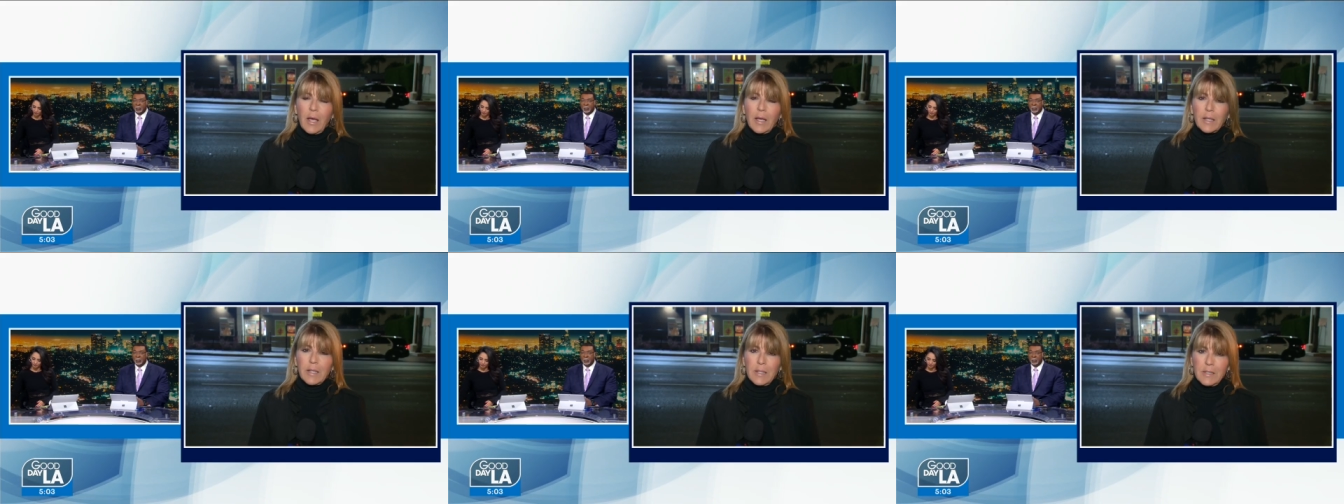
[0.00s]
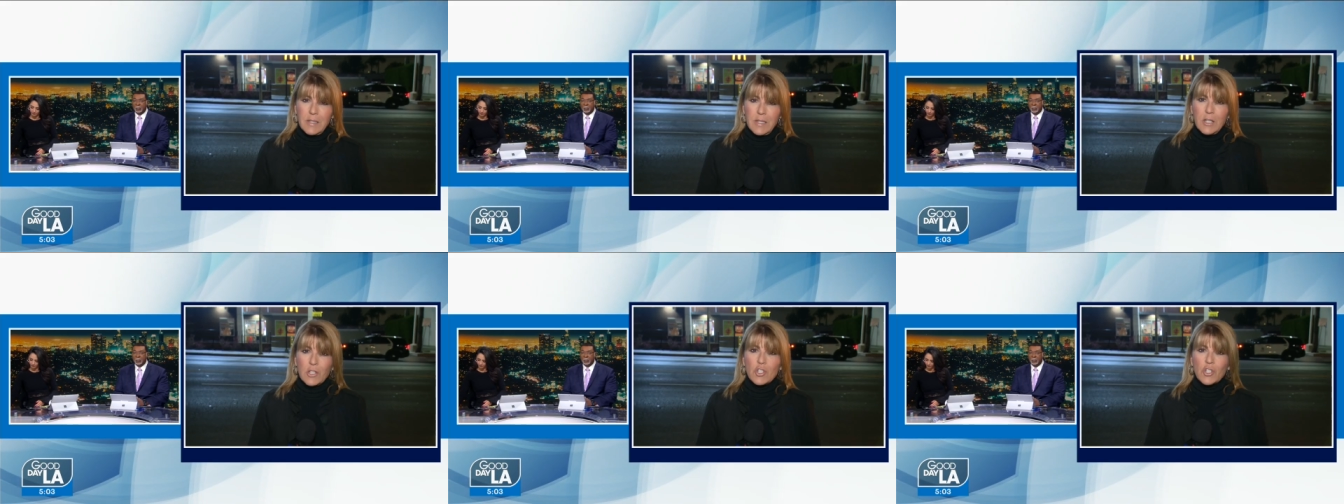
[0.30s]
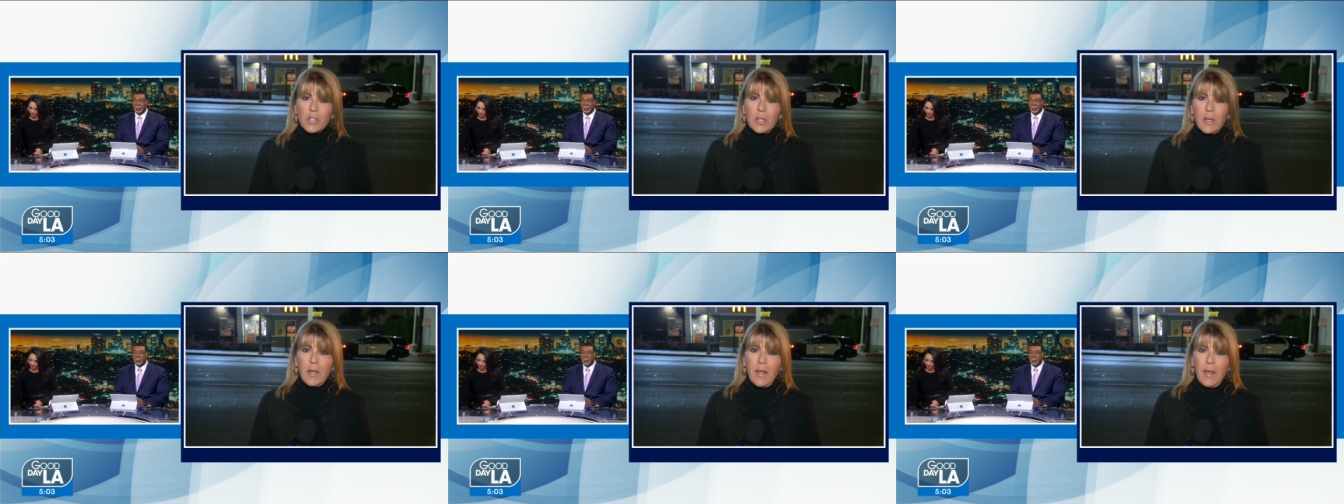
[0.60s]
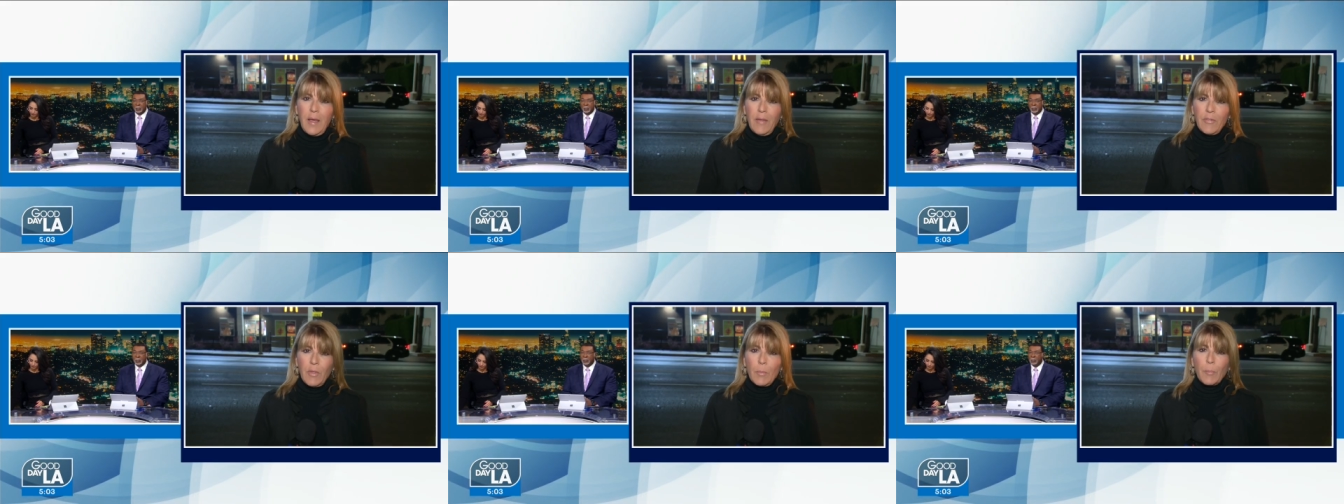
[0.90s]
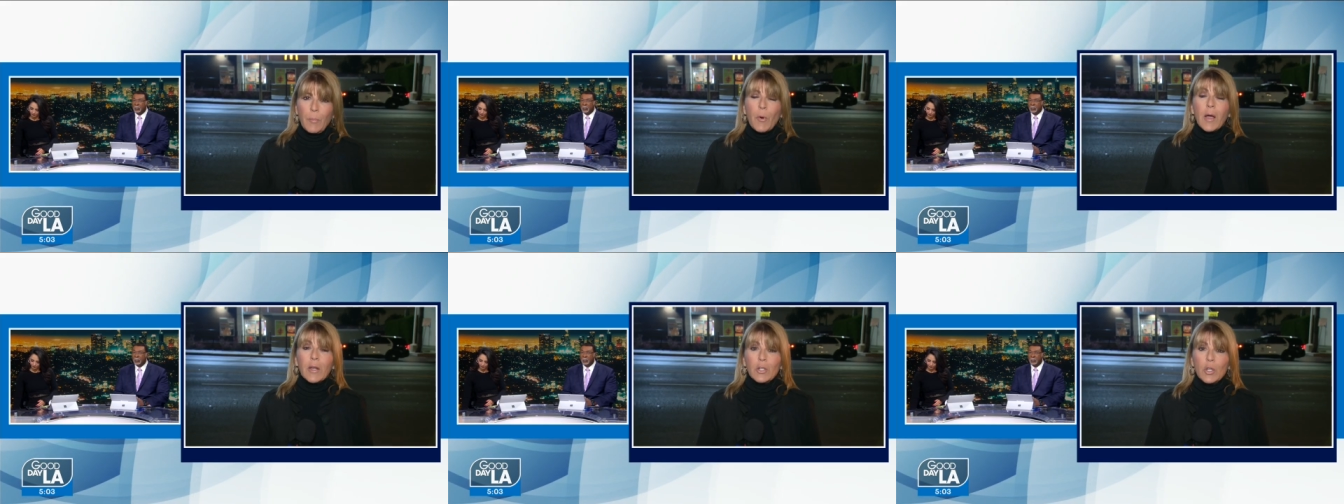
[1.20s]
condition.
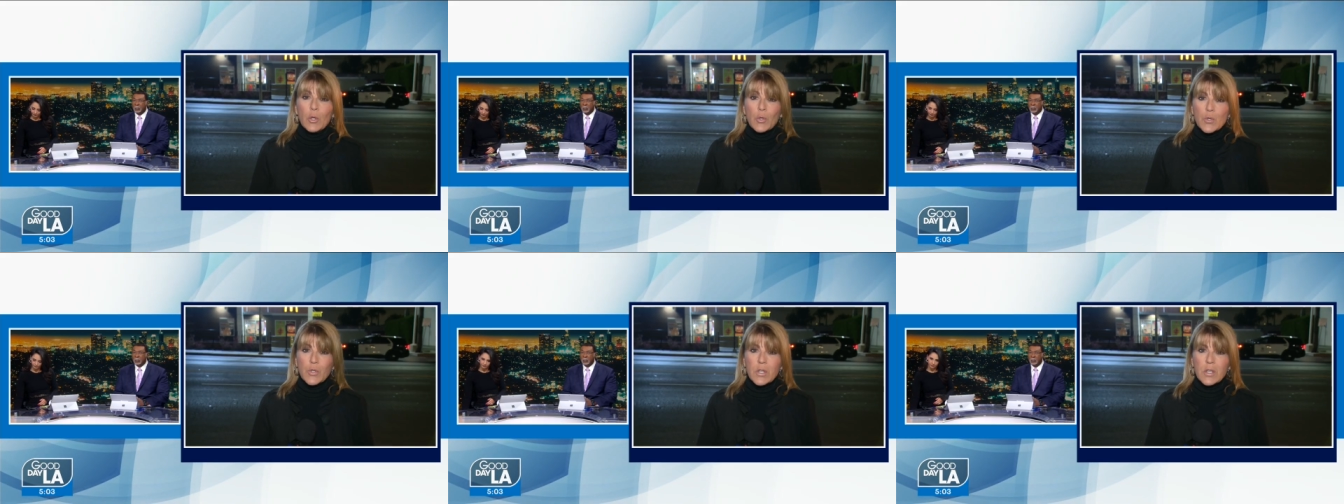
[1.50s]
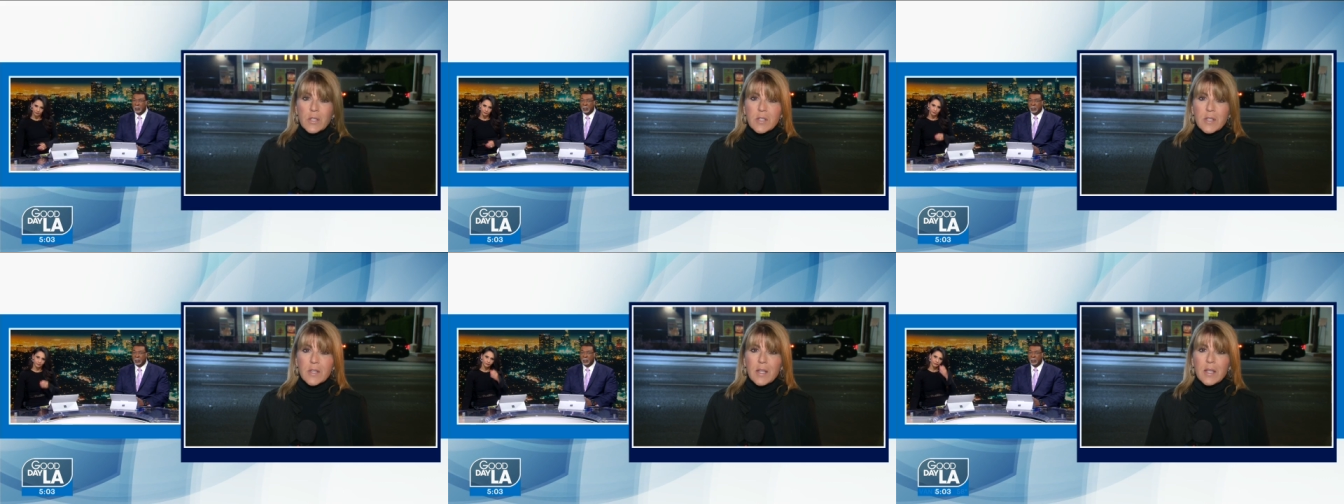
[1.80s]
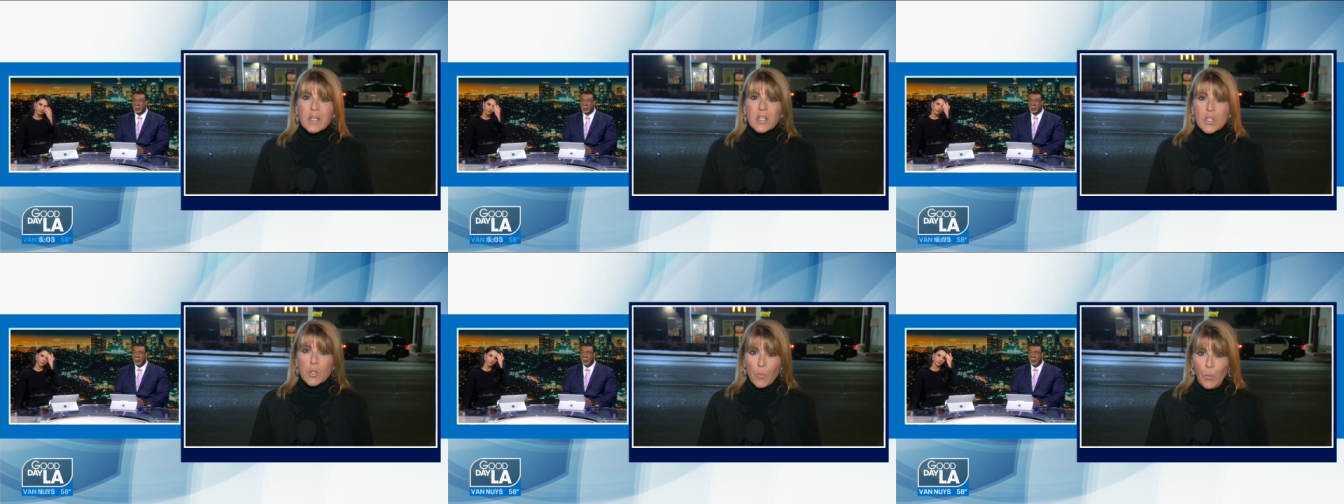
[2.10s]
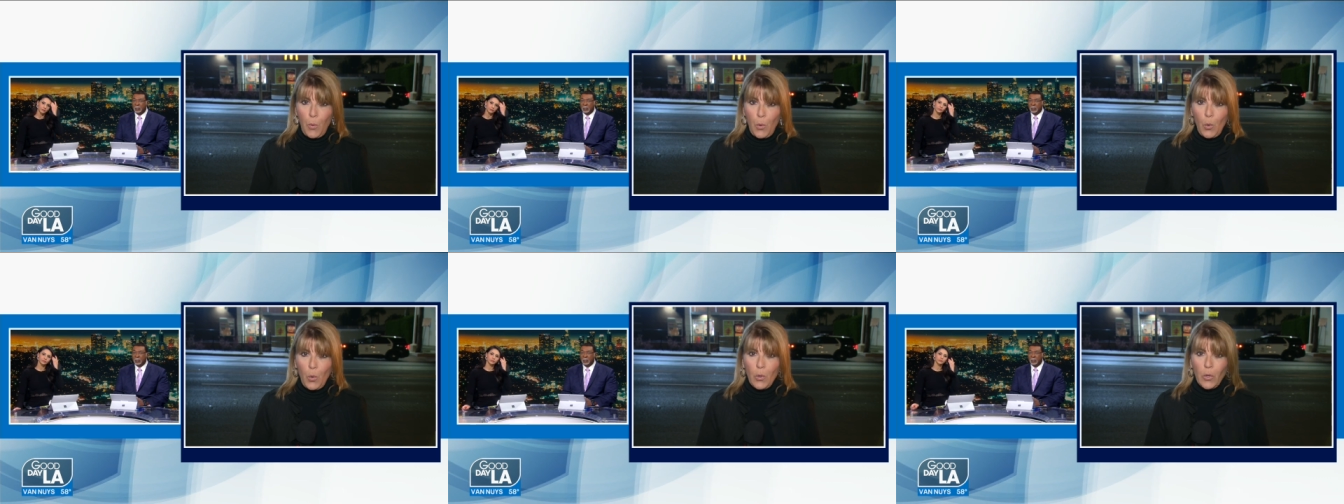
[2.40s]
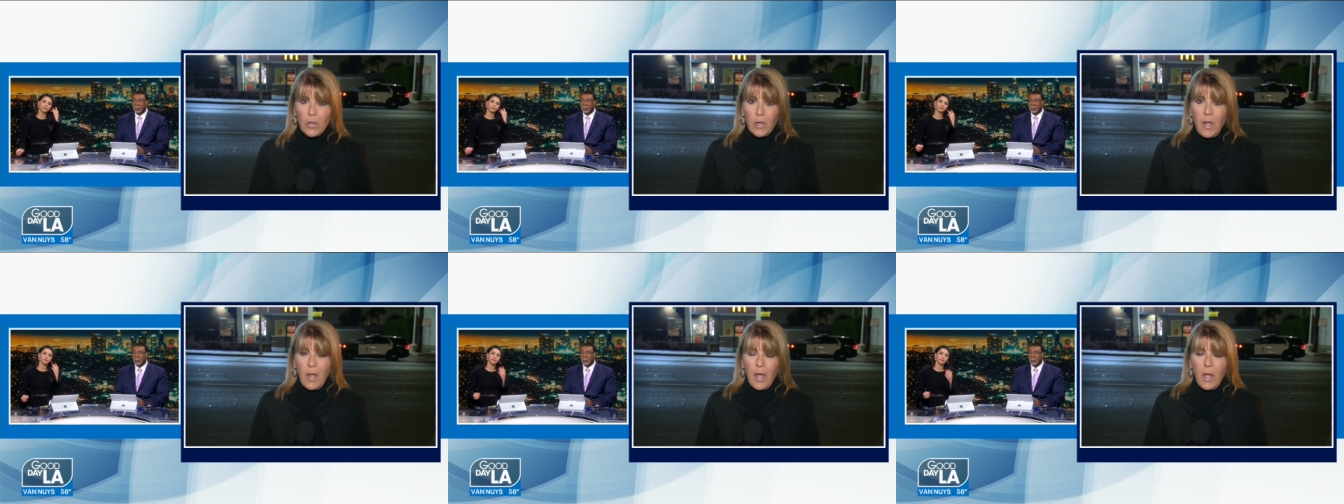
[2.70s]
The prognosis is
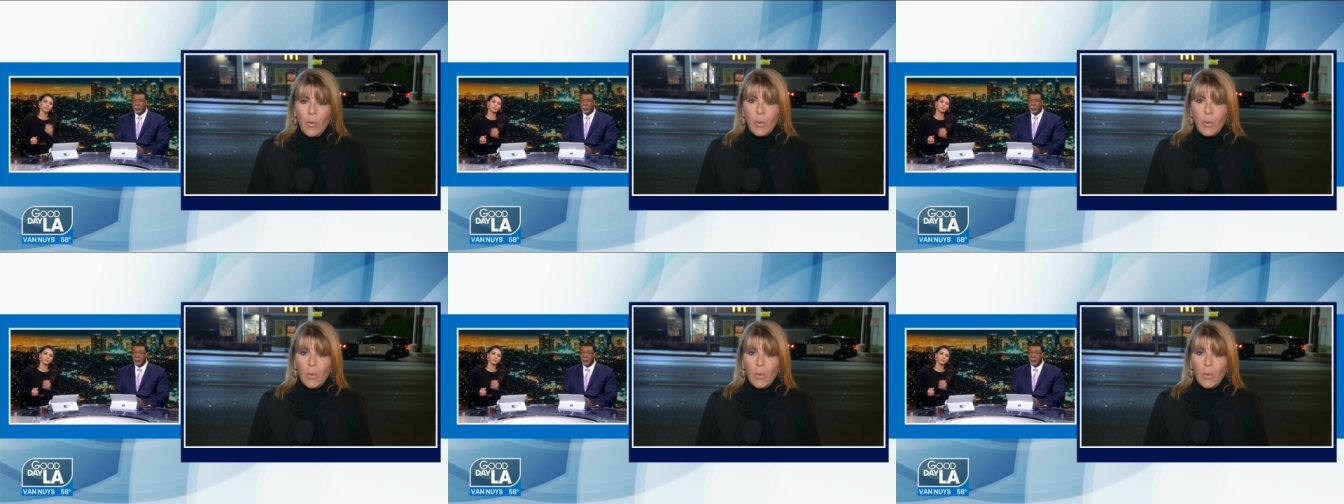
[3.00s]
poor.